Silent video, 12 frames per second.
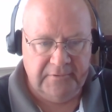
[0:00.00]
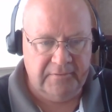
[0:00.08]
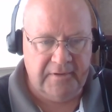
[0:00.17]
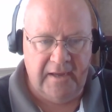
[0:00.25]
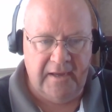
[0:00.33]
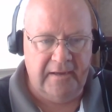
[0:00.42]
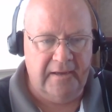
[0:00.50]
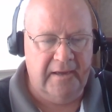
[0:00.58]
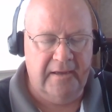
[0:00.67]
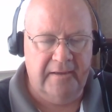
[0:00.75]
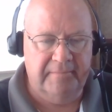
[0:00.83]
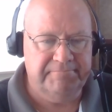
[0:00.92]
Okay.
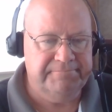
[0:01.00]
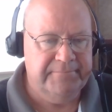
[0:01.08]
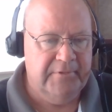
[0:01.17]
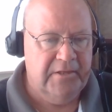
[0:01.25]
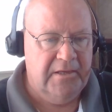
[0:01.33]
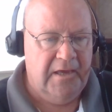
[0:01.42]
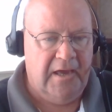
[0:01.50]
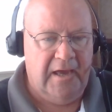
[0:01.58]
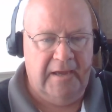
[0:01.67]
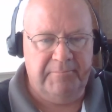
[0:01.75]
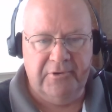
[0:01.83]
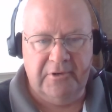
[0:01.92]
Um,
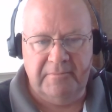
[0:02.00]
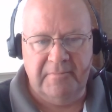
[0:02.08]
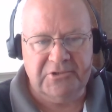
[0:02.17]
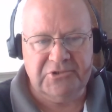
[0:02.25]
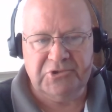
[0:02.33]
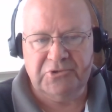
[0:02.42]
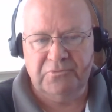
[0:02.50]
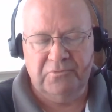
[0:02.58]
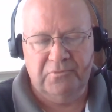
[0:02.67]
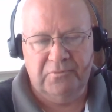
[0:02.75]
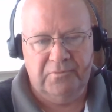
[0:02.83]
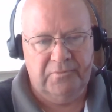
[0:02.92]
I pretty much,
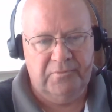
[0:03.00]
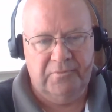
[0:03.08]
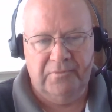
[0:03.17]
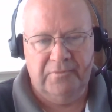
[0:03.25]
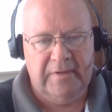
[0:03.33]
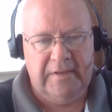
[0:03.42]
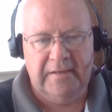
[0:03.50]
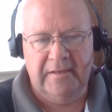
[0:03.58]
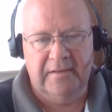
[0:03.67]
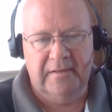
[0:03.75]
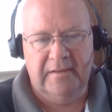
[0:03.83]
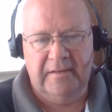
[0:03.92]
eh,
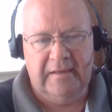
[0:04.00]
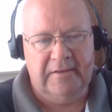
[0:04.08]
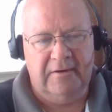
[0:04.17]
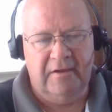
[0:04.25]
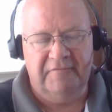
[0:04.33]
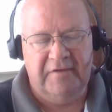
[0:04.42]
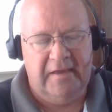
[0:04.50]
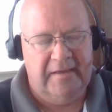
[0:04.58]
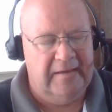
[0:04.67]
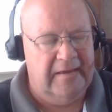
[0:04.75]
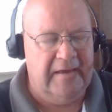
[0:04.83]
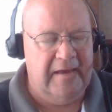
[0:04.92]
you know,
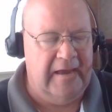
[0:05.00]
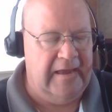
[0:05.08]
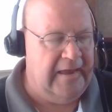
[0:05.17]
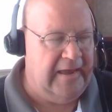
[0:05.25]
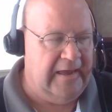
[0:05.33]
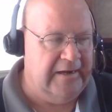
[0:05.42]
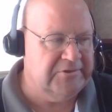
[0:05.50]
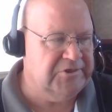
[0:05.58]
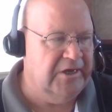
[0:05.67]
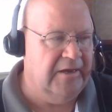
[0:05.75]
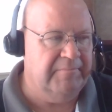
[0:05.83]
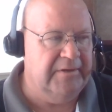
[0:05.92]
I, I had a
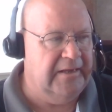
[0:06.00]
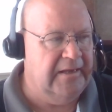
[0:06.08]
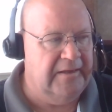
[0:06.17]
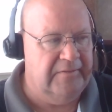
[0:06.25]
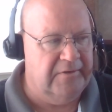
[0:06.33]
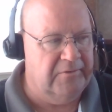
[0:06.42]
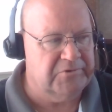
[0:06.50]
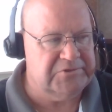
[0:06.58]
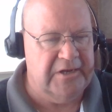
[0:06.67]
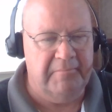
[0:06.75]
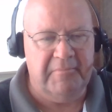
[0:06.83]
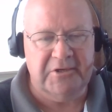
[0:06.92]
job, but it, there was
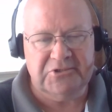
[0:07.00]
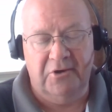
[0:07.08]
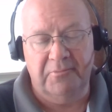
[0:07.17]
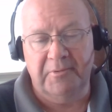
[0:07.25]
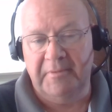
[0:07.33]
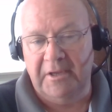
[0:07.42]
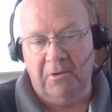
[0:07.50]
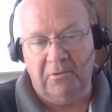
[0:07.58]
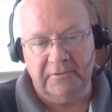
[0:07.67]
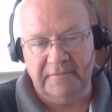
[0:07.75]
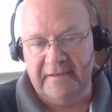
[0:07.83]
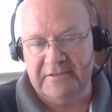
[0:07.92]
not much hope of me
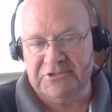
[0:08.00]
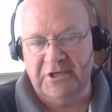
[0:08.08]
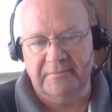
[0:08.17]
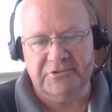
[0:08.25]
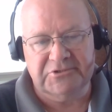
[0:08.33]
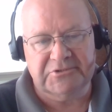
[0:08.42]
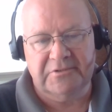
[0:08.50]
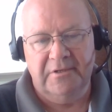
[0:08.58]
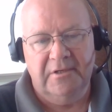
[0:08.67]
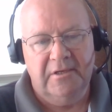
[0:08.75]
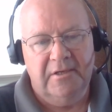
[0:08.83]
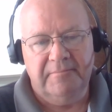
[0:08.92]
holding that job just
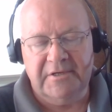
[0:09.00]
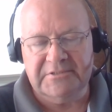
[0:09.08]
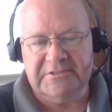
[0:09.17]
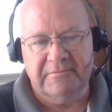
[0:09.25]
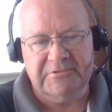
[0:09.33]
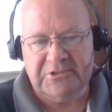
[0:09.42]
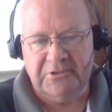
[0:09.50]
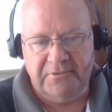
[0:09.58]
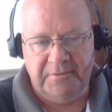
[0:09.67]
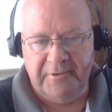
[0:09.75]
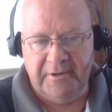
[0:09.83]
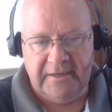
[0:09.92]
because I was so
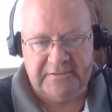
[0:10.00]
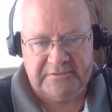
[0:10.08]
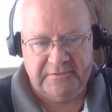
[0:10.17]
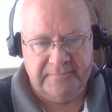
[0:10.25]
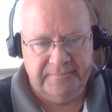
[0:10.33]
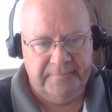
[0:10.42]
depressed.